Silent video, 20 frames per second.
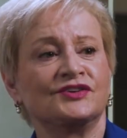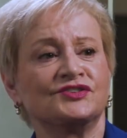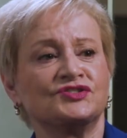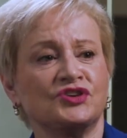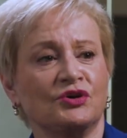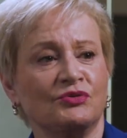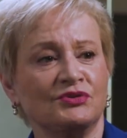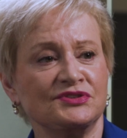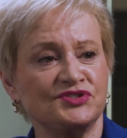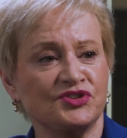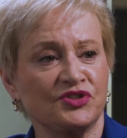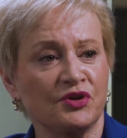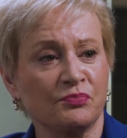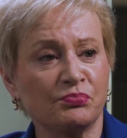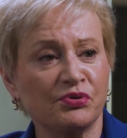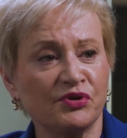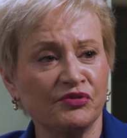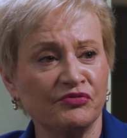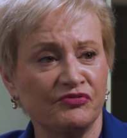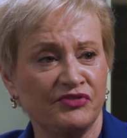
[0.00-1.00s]
So is the
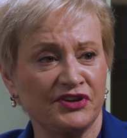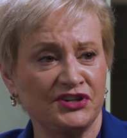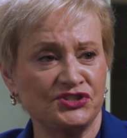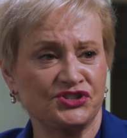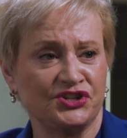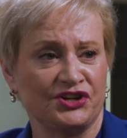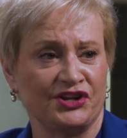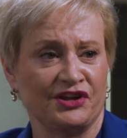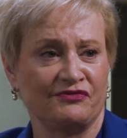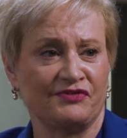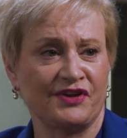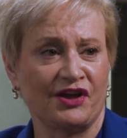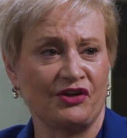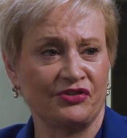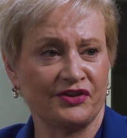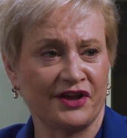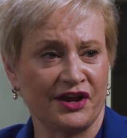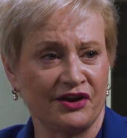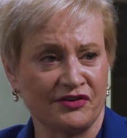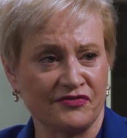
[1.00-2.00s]
provision of
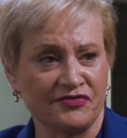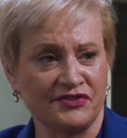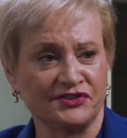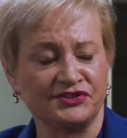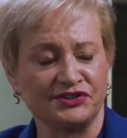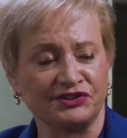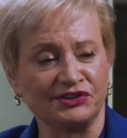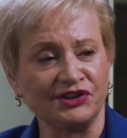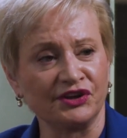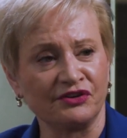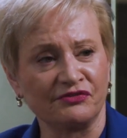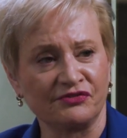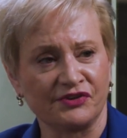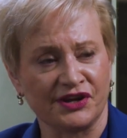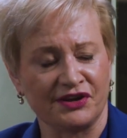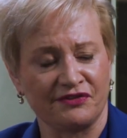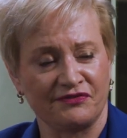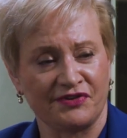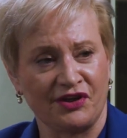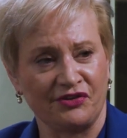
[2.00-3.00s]
healthcare, the
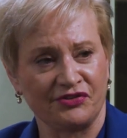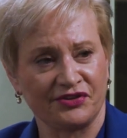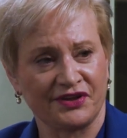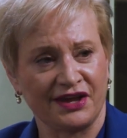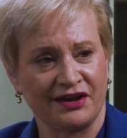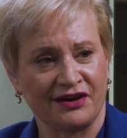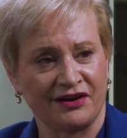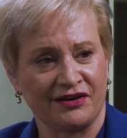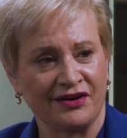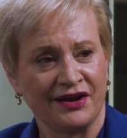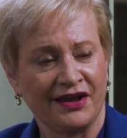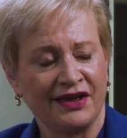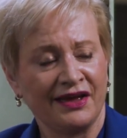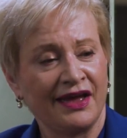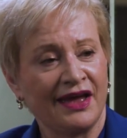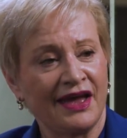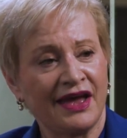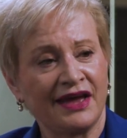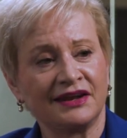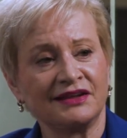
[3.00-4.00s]
delivery of healthcare.
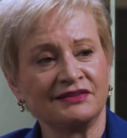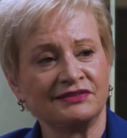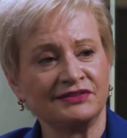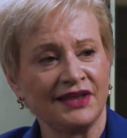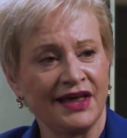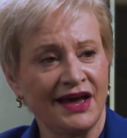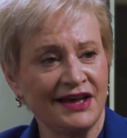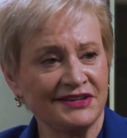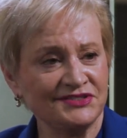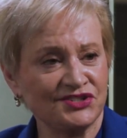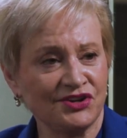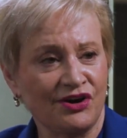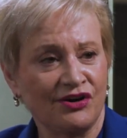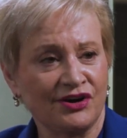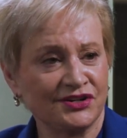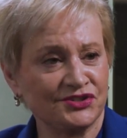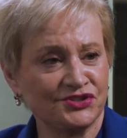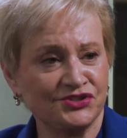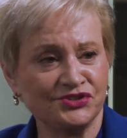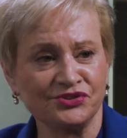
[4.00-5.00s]
And unless
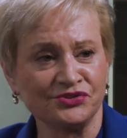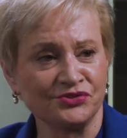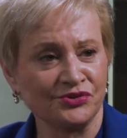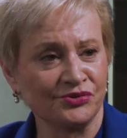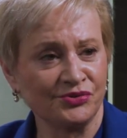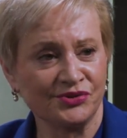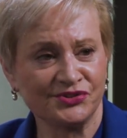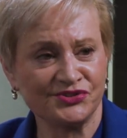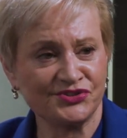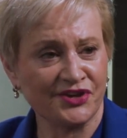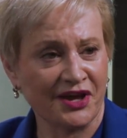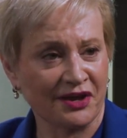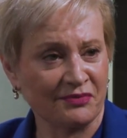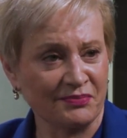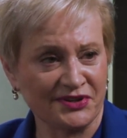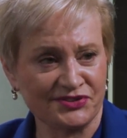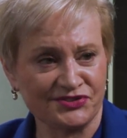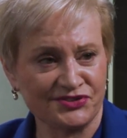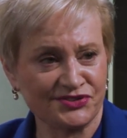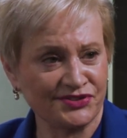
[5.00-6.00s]
our two
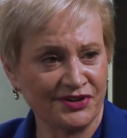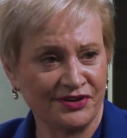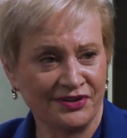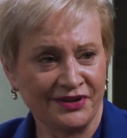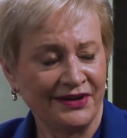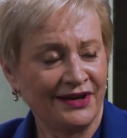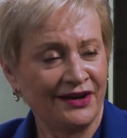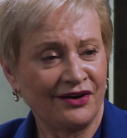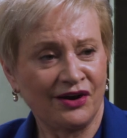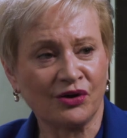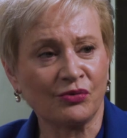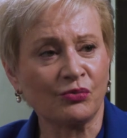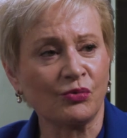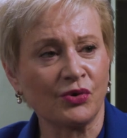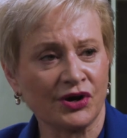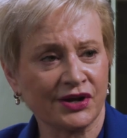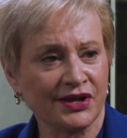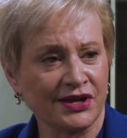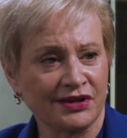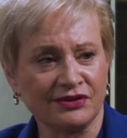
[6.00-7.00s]
segments are
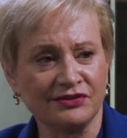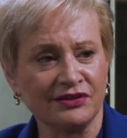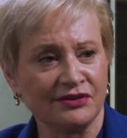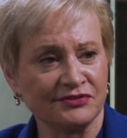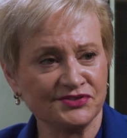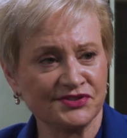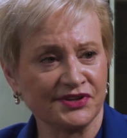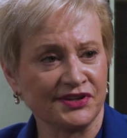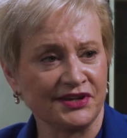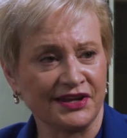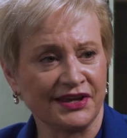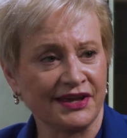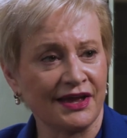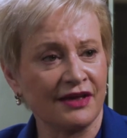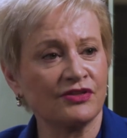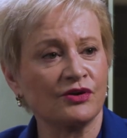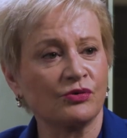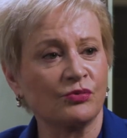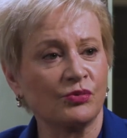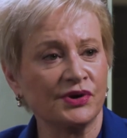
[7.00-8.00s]
working closely
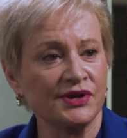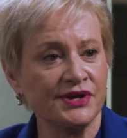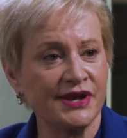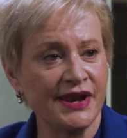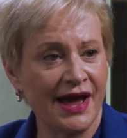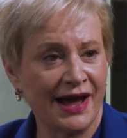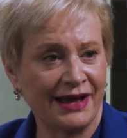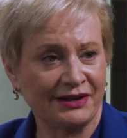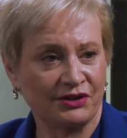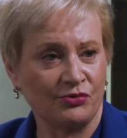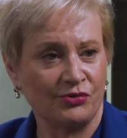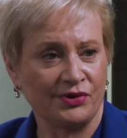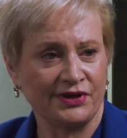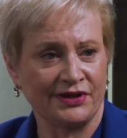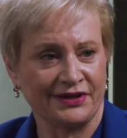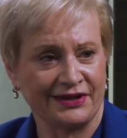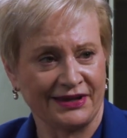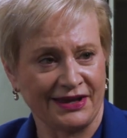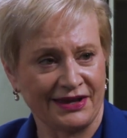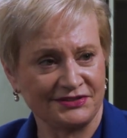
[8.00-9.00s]
together, we're not going
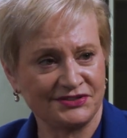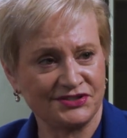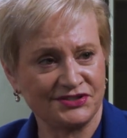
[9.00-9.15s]
to get